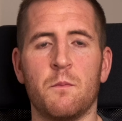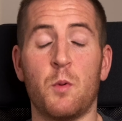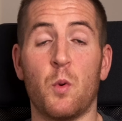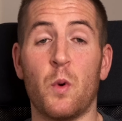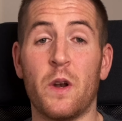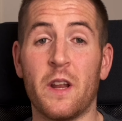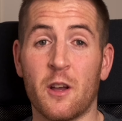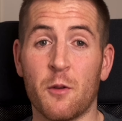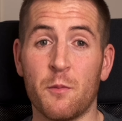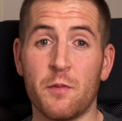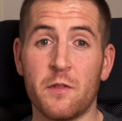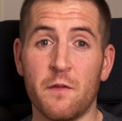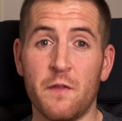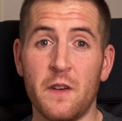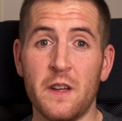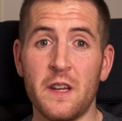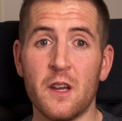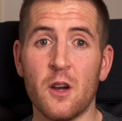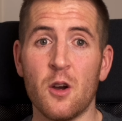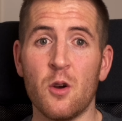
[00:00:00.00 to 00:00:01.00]
But when it comes to
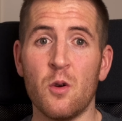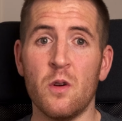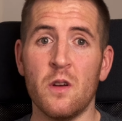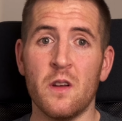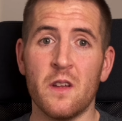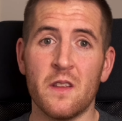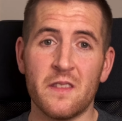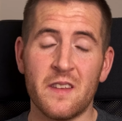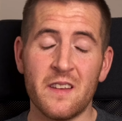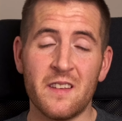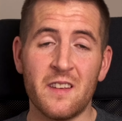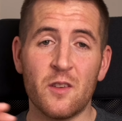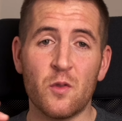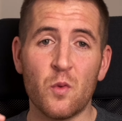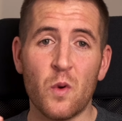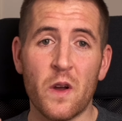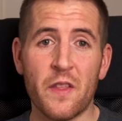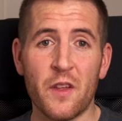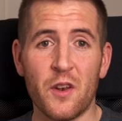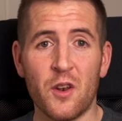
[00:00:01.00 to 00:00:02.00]
video, this is
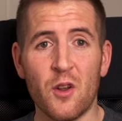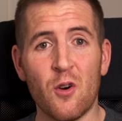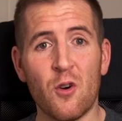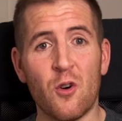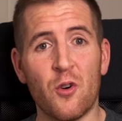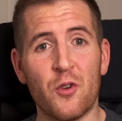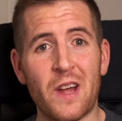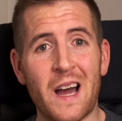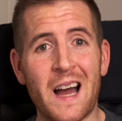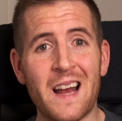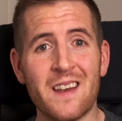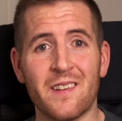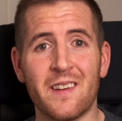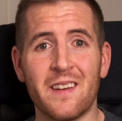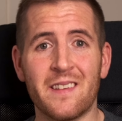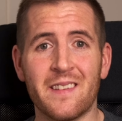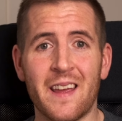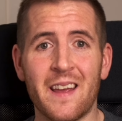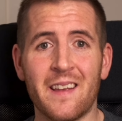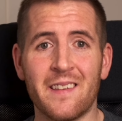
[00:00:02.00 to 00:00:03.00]
where the Nord actually
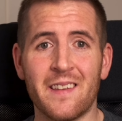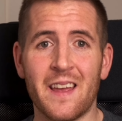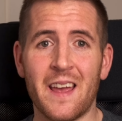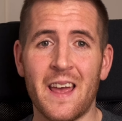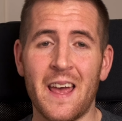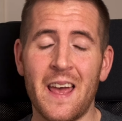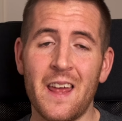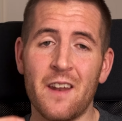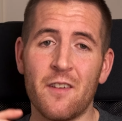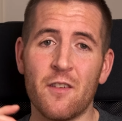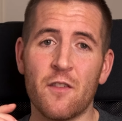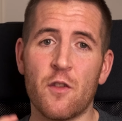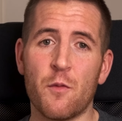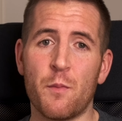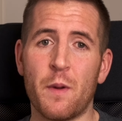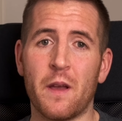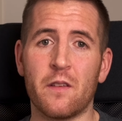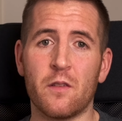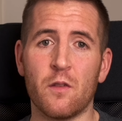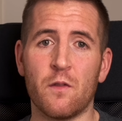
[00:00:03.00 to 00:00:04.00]
takes it ahead of the
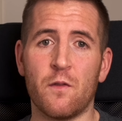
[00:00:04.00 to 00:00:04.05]
Pixel